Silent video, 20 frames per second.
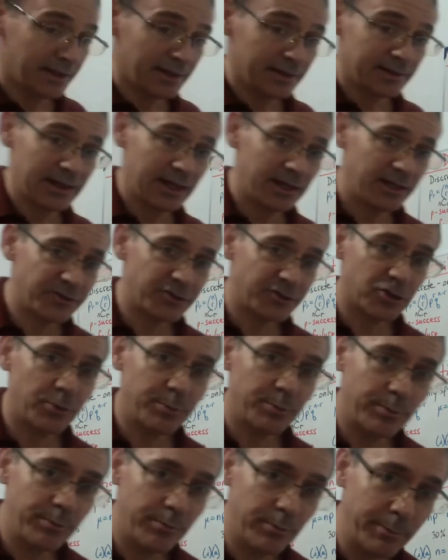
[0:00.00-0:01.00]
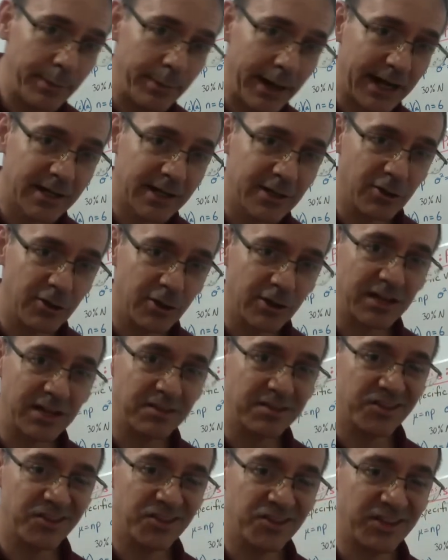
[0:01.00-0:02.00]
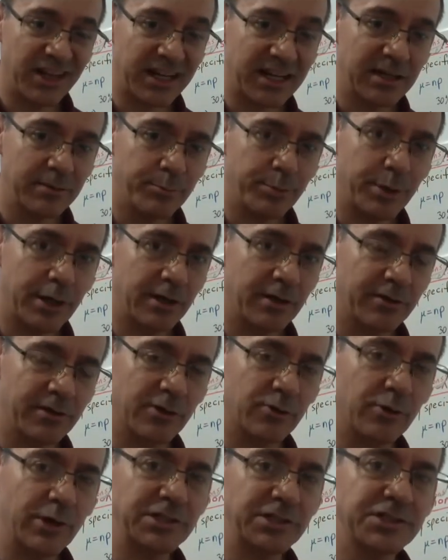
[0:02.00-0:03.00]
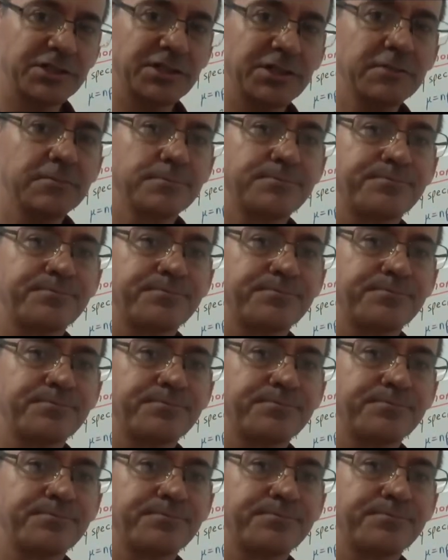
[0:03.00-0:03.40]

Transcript: Now let's go back and look at the second part of the question.